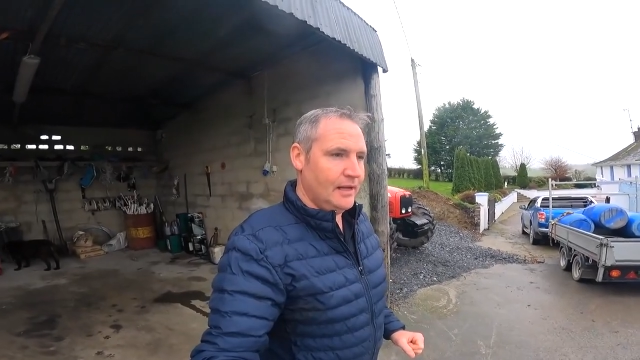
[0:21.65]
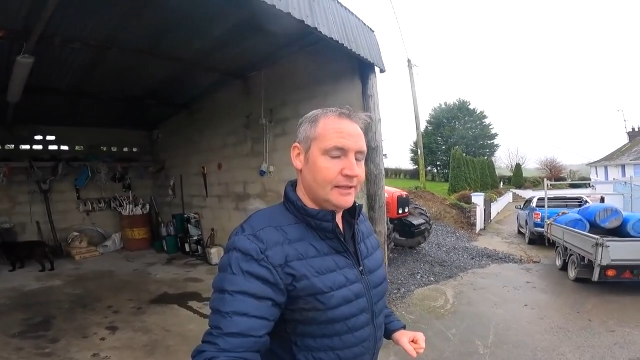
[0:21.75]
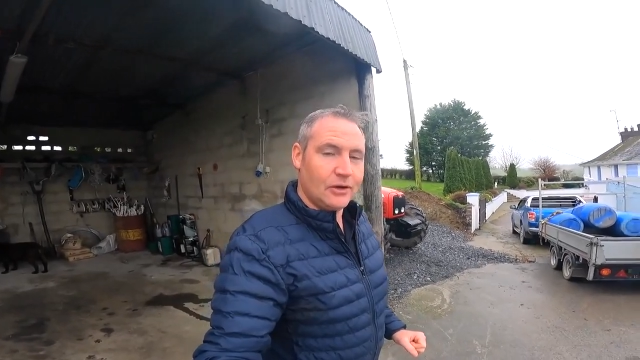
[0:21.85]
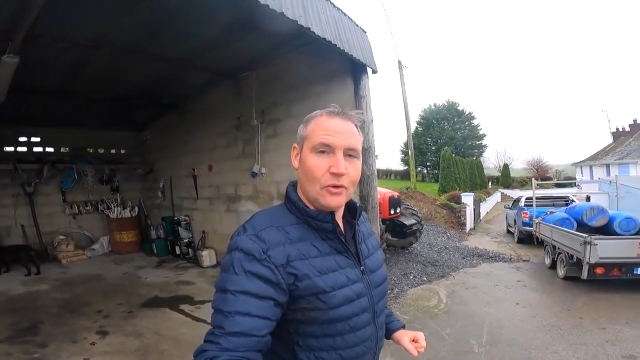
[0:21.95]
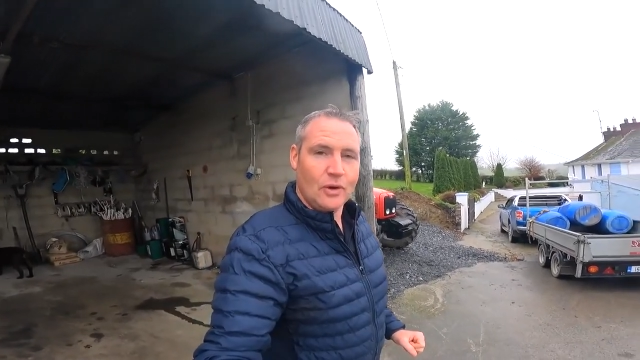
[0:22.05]

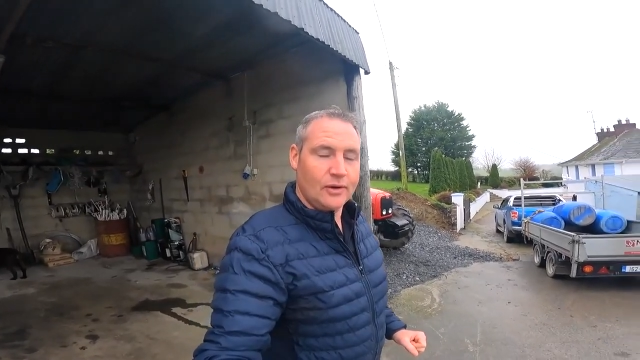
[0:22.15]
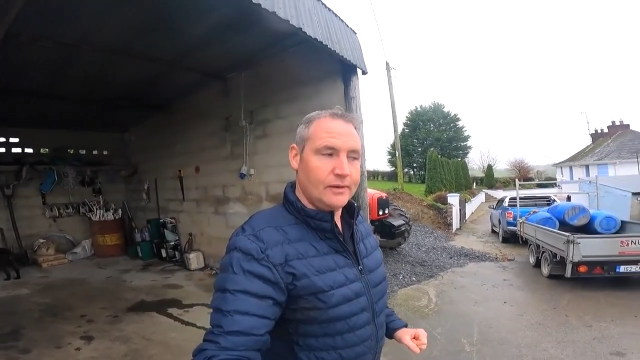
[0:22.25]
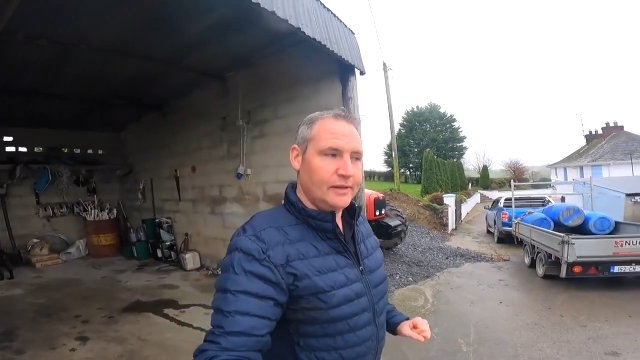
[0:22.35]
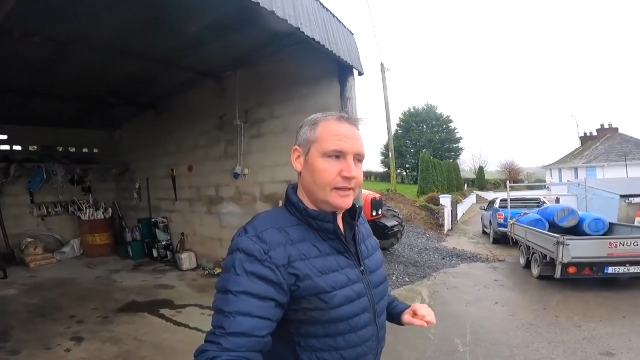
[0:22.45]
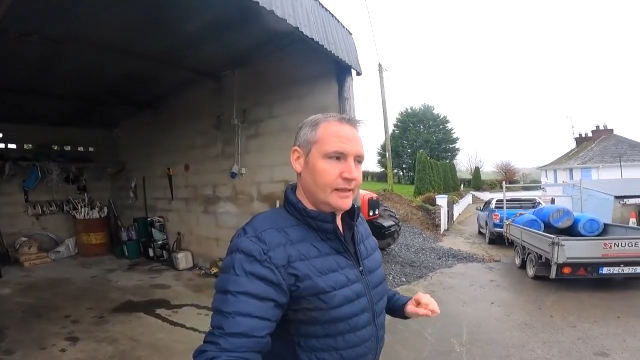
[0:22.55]
So,
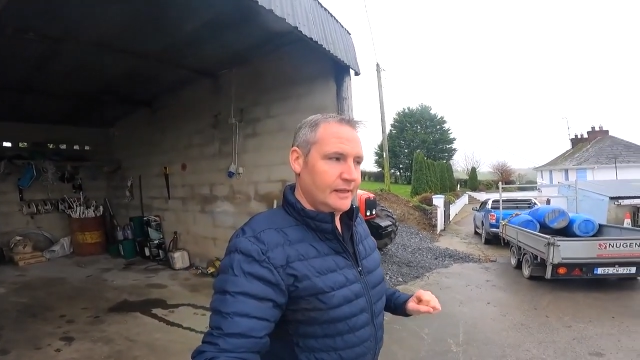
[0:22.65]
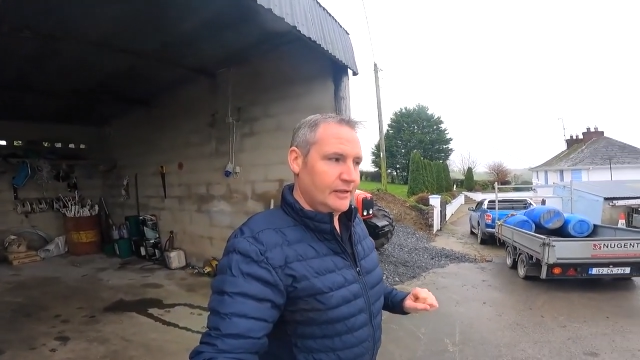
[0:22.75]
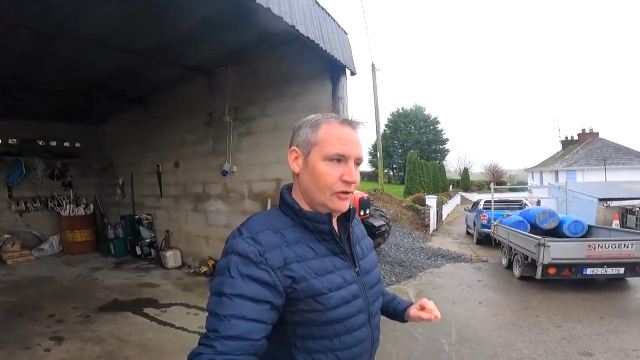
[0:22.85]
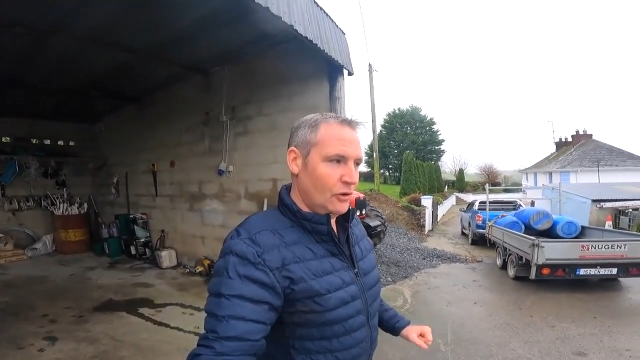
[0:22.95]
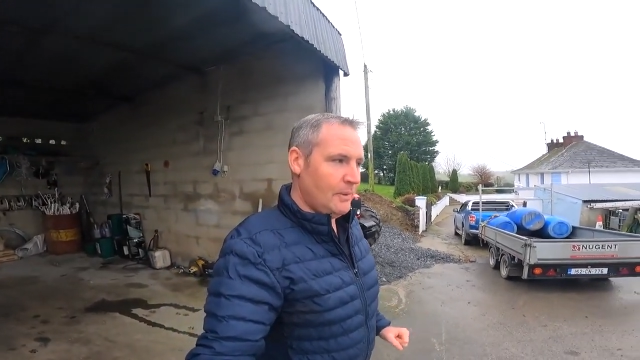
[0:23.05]

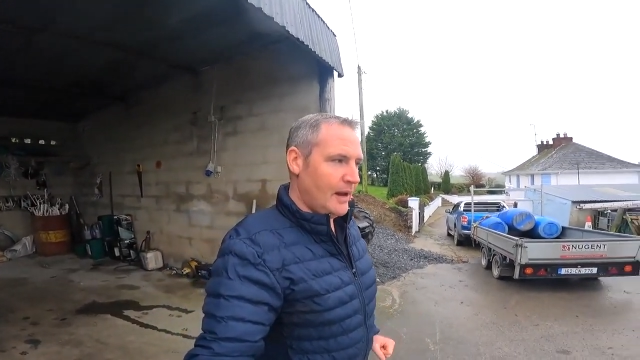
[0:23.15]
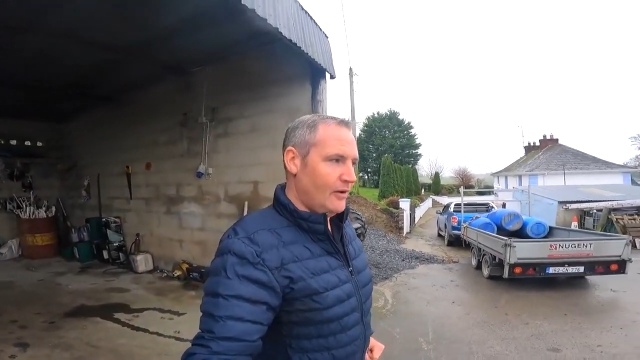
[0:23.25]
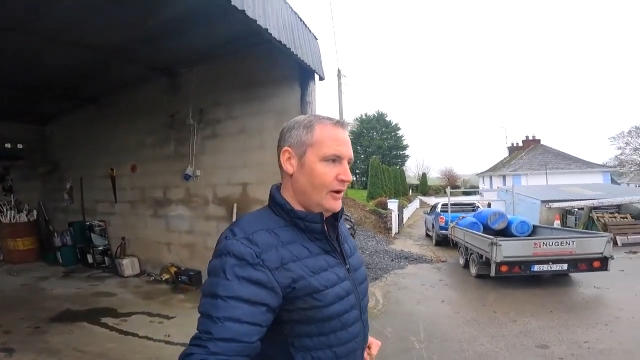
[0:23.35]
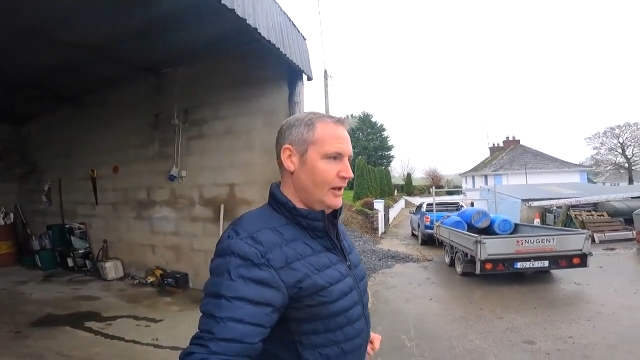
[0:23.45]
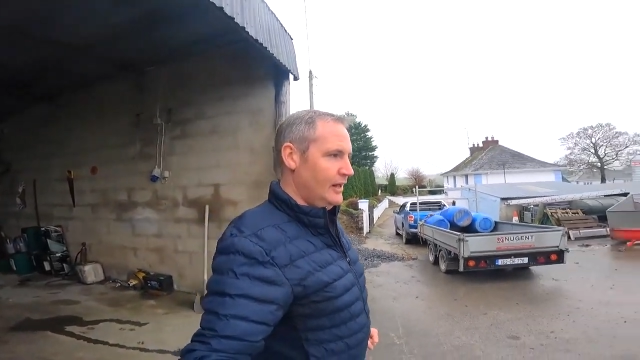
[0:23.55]
none better